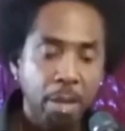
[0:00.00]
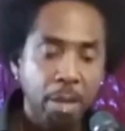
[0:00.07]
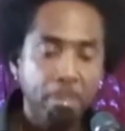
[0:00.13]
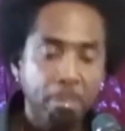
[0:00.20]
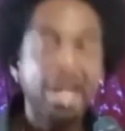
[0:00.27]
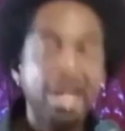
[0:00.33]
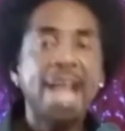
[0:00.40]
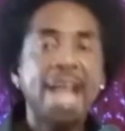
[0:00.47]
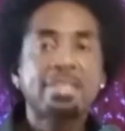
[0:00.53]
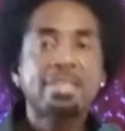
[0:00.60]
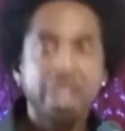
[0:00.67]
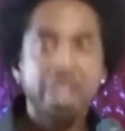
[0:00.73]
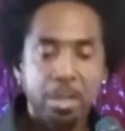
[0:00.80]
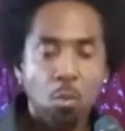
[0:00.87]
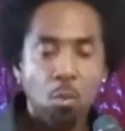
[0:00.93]
But I
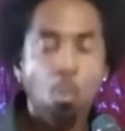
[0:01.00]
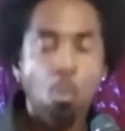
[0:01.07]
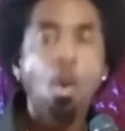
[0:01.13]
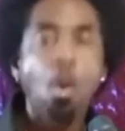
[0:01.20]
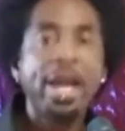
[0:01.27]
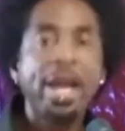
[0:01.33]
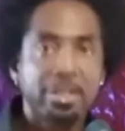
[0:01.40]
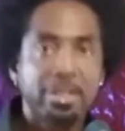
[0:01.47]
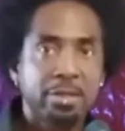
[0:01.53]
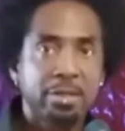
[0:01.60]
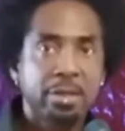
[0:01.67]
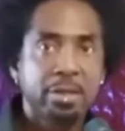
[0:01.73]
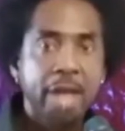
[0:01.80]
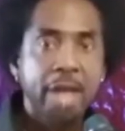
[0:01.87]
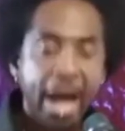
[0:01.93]
said, wait.
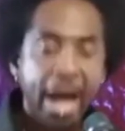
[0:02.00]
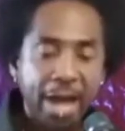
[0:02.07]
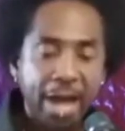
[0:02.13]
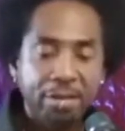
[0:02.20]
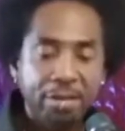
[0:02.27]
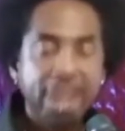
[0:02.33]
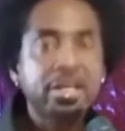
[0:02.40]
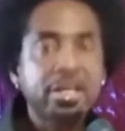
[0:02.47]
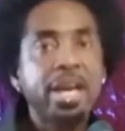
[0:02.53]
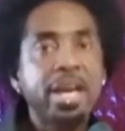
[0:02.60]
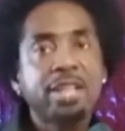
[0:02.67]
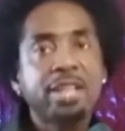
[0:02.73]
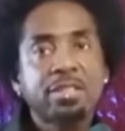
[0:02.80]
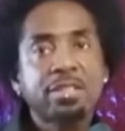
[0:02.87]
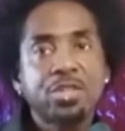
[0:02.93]
I've got to
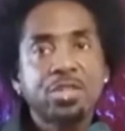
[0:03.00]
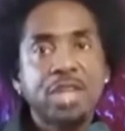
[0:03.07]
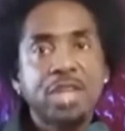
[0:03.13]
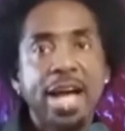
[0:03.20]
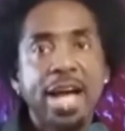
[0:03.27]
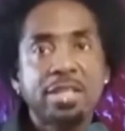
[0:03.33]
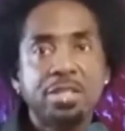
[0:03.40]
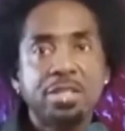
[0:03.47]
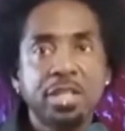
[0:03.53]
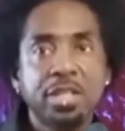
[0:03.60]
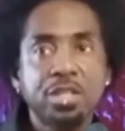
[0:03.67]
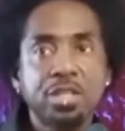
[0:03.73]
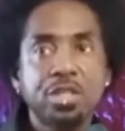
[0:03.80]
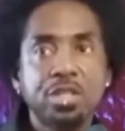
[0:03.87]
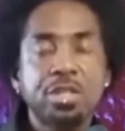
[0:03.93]
exercise
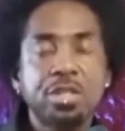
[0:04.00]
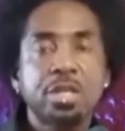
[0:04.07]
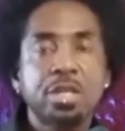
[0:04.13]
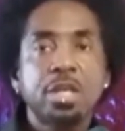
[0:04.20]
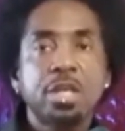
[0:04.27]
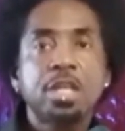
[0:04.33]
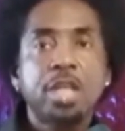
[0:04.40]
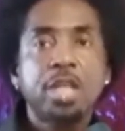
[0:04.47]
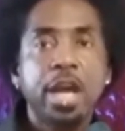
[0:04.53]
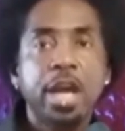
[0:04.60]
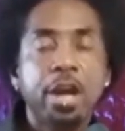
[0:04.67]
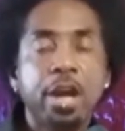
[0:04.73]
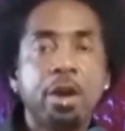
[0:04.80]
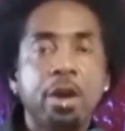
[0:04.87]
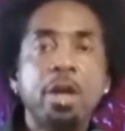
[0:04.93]
diligence,
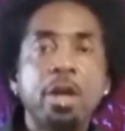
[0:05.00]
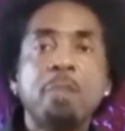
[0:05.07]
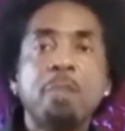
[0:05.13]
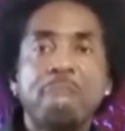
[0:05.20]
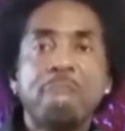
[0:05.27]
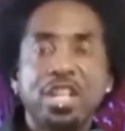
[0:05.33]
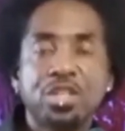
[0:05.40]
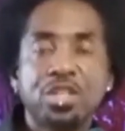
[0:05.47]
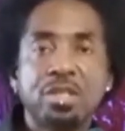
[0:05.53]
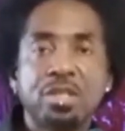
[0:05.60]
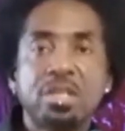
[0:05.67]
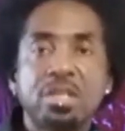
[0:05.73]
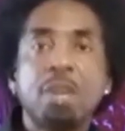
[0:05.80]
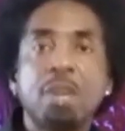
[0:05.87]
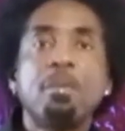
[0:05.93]
care, patience
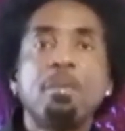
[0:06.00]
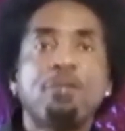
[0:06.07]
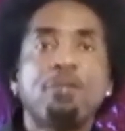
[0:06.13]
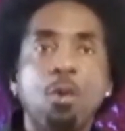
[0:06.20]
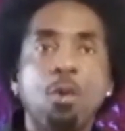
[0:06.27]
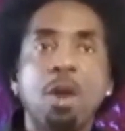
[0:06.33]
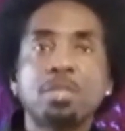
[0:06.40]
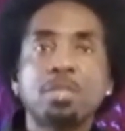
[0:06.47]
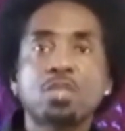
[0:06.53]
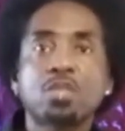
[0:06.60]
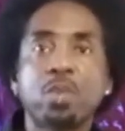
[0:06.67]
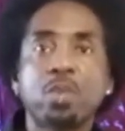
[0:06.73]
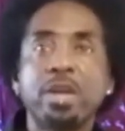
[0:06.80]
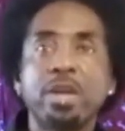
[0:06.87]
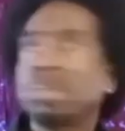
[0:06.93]
before I'm just
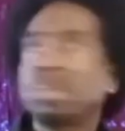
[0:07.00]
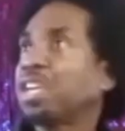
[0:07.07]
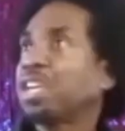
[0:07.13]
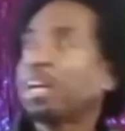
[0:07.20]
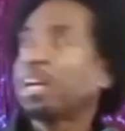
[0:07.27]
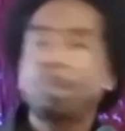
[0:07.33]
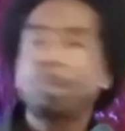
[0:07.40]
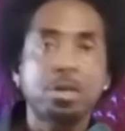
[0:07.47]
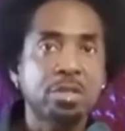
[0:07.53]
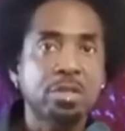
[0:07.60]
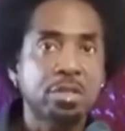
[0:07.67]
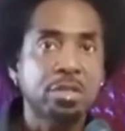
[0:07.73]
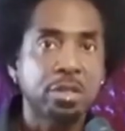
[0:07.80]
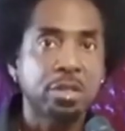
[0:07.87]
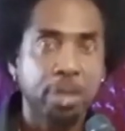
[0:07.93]
ready to kick a person
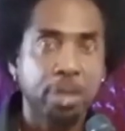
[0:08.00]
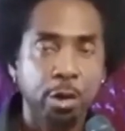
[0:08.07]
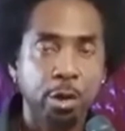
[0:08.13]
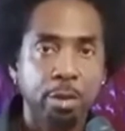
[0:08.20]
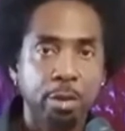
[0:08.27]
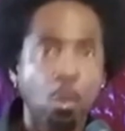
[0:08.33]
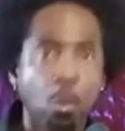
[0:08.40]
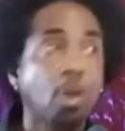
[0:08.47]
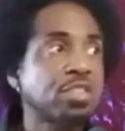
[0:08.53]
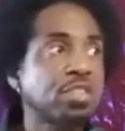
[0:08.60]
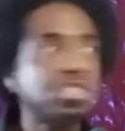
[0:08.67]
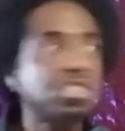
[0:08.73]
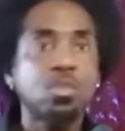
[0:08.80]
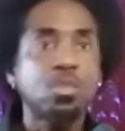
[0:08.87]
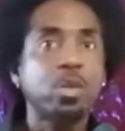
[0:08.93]
to the curb or a
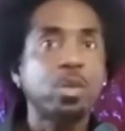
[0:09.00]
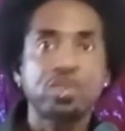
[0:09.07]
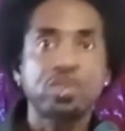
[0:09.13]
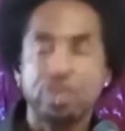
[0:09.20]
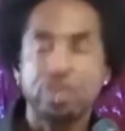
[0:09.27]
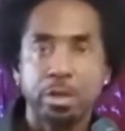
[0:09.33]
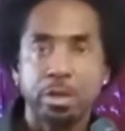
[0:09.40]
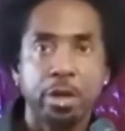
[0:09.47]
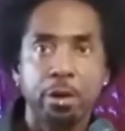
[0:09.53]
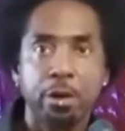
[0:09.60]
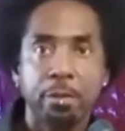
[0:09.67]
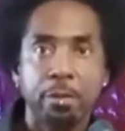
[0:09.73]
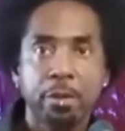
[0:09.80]
situation to the curb.